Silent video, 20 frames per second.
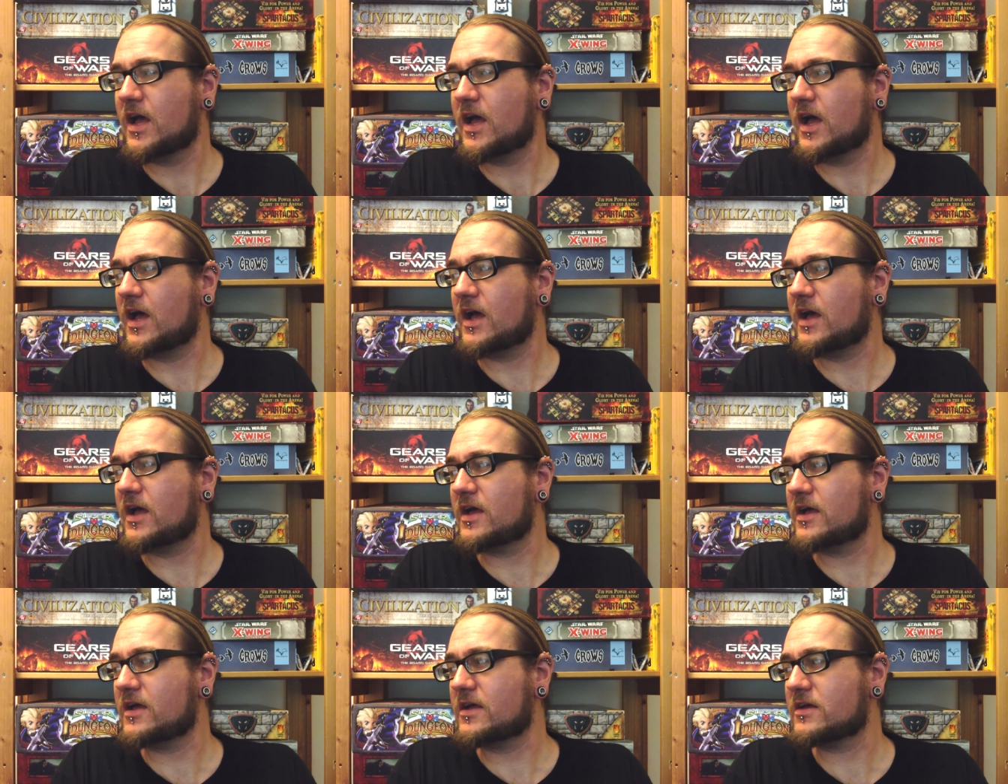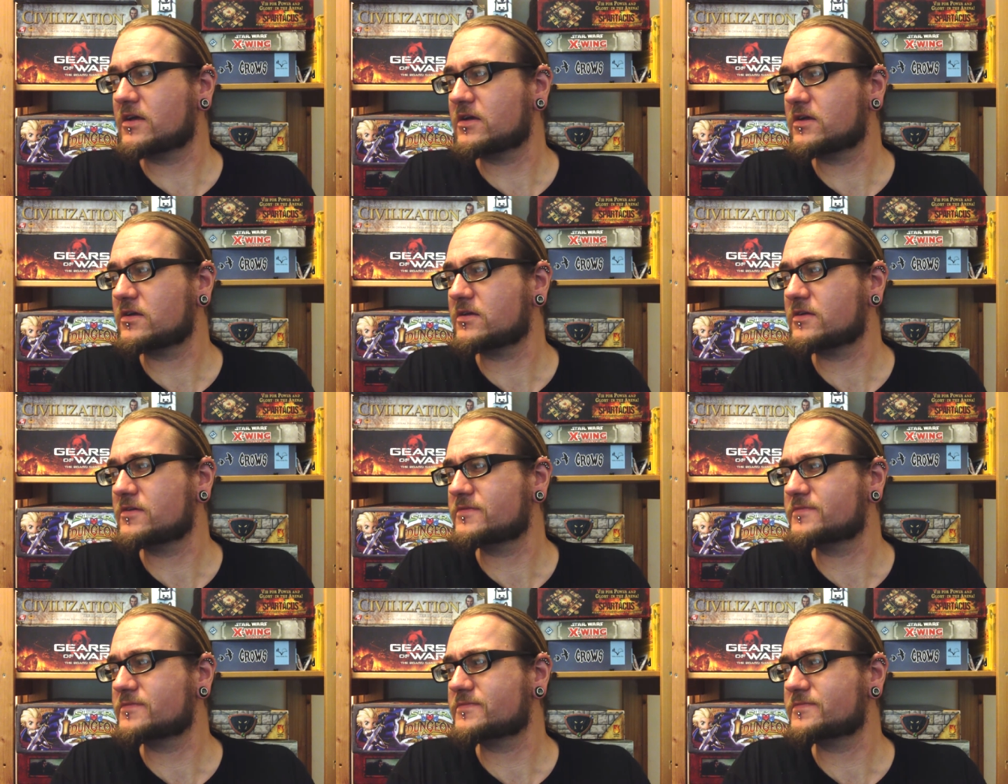Uh,
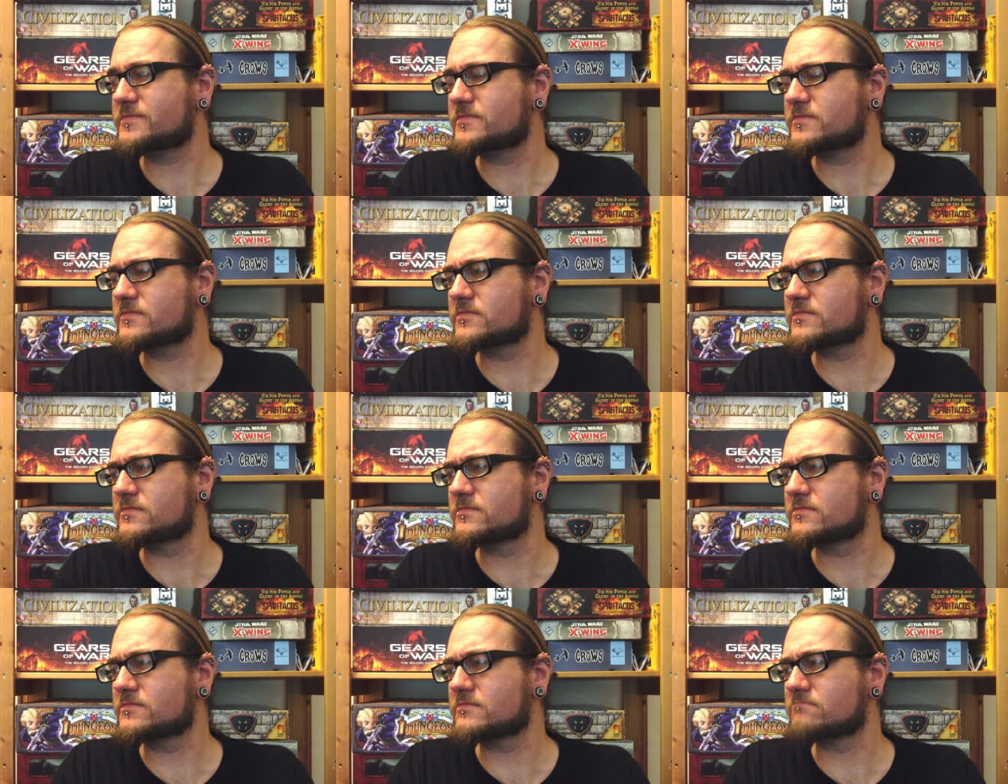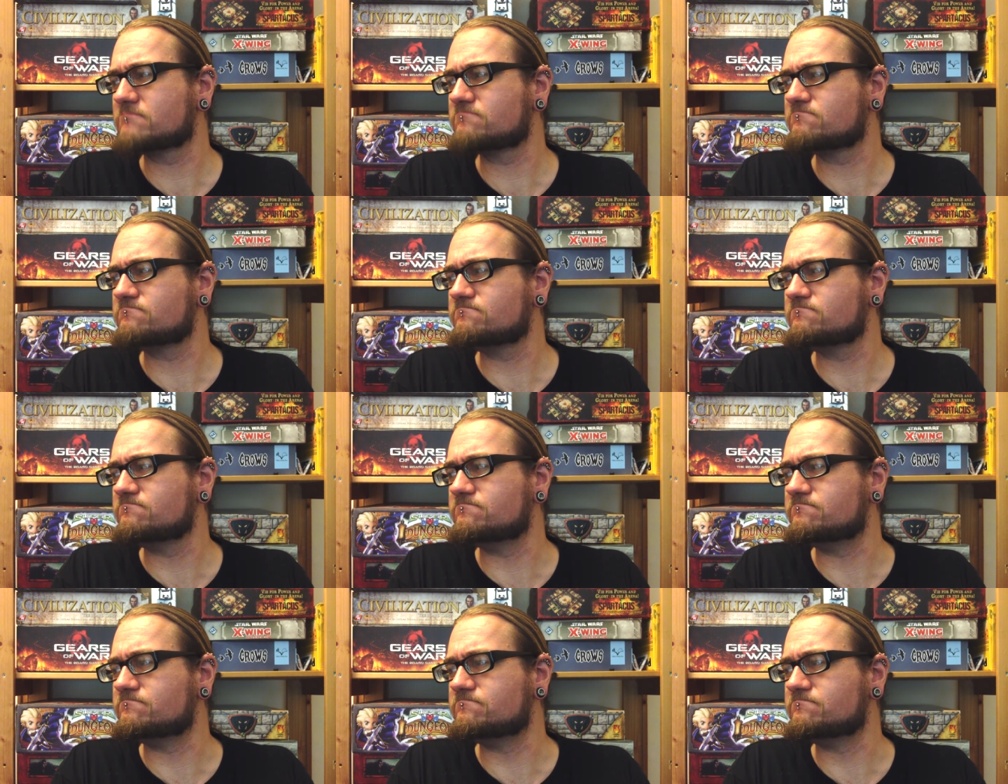hmm.